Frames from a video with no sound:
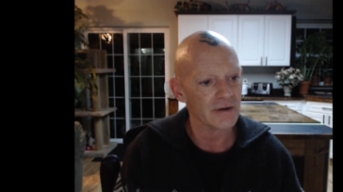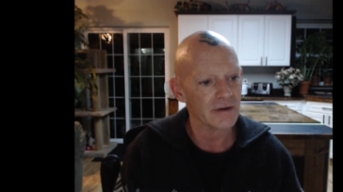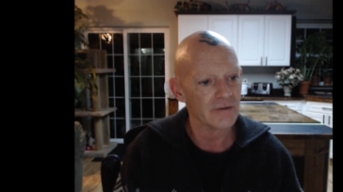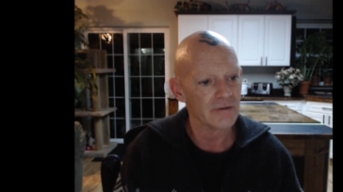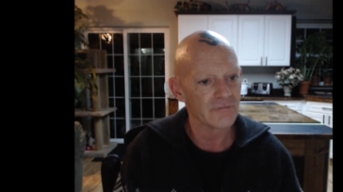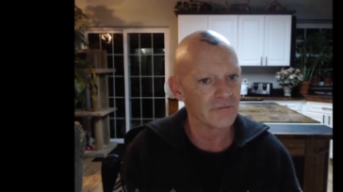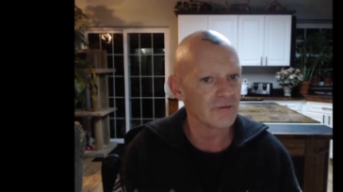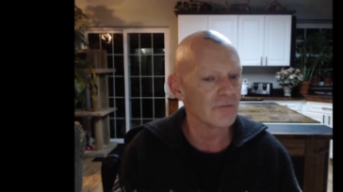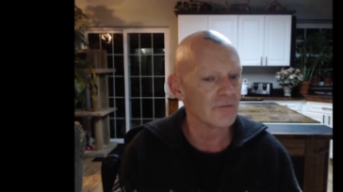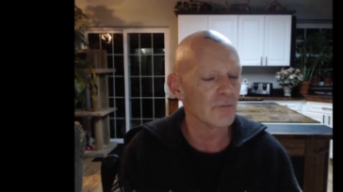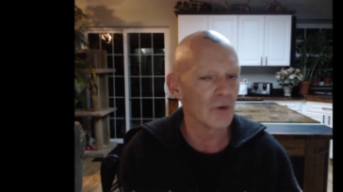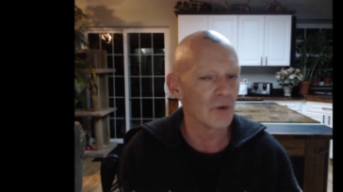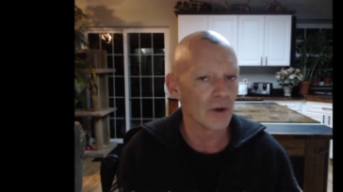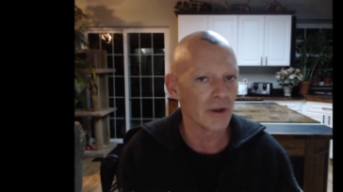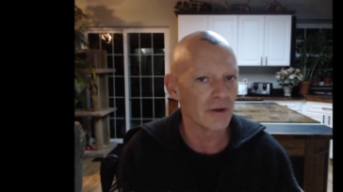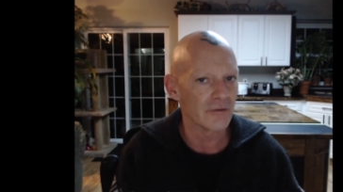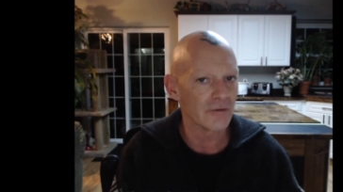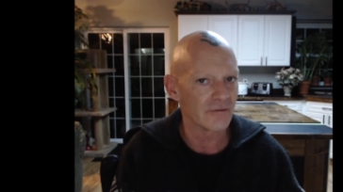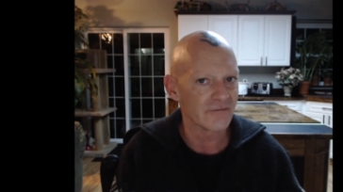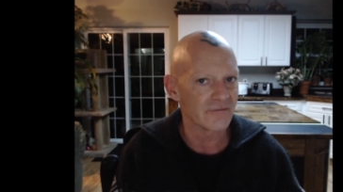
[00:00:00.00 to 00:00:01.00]
She didn't really
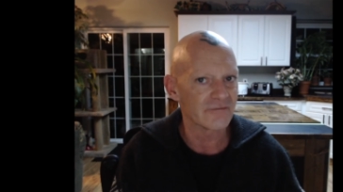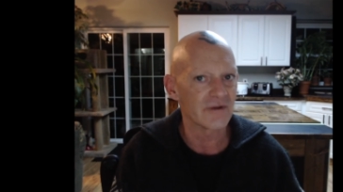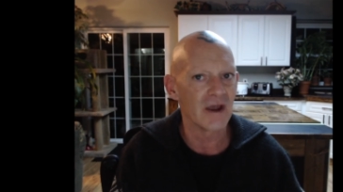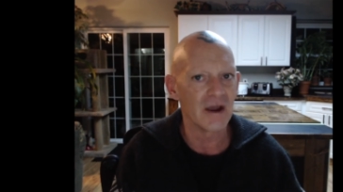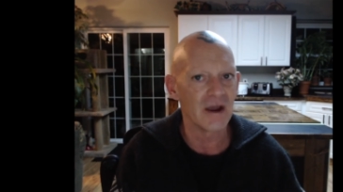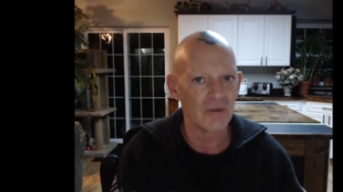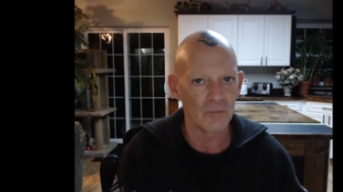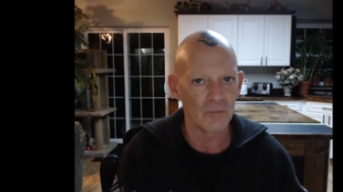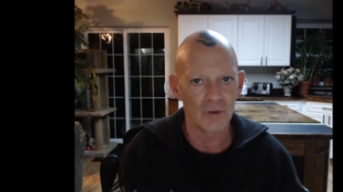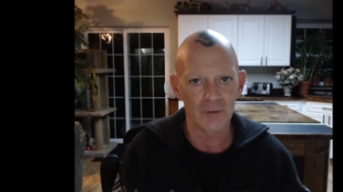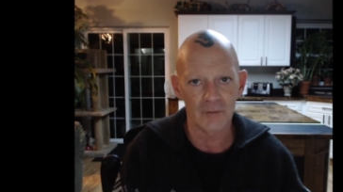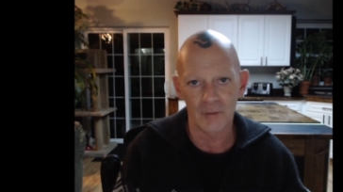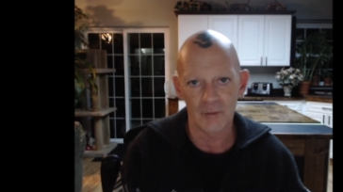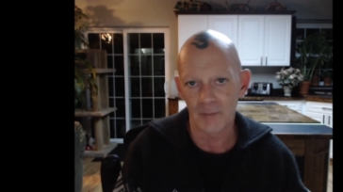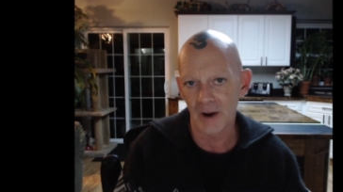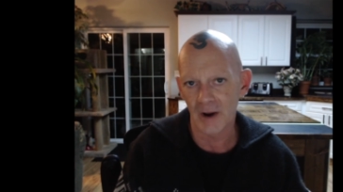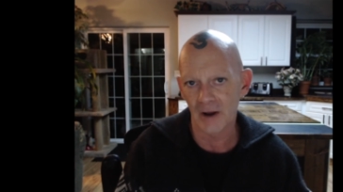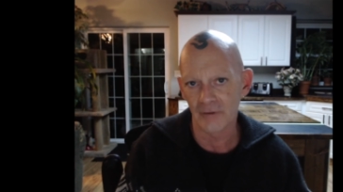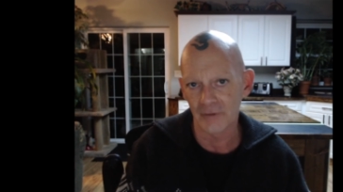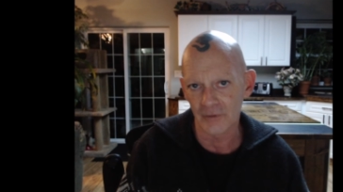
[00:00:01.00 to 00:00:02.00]
understand what
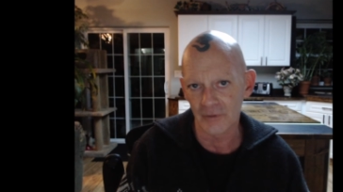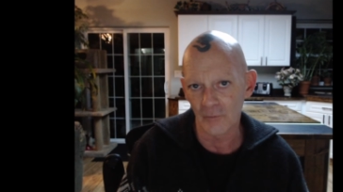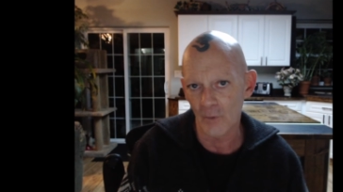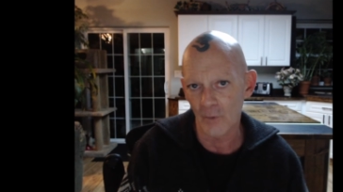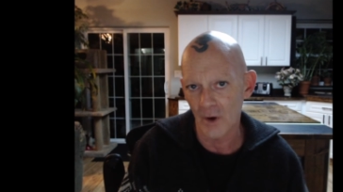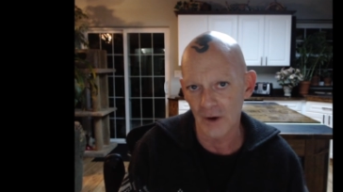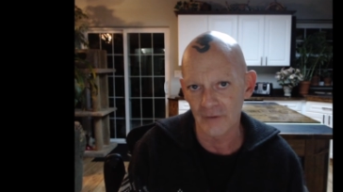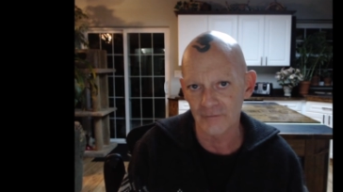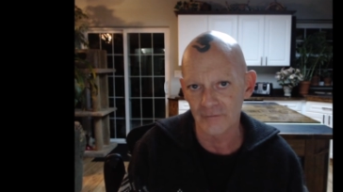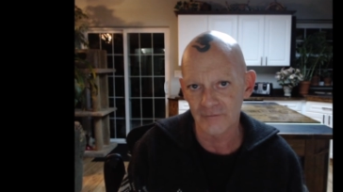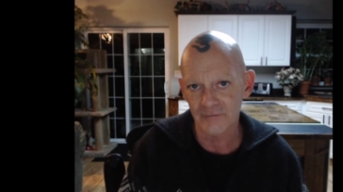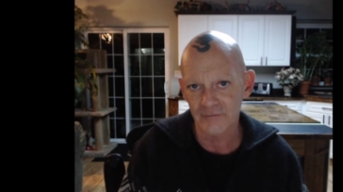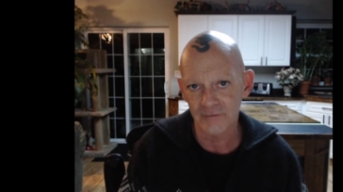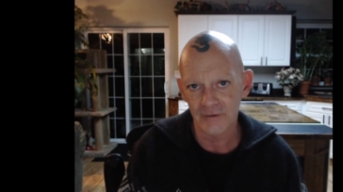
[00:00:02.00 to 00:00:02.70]
rappelling was.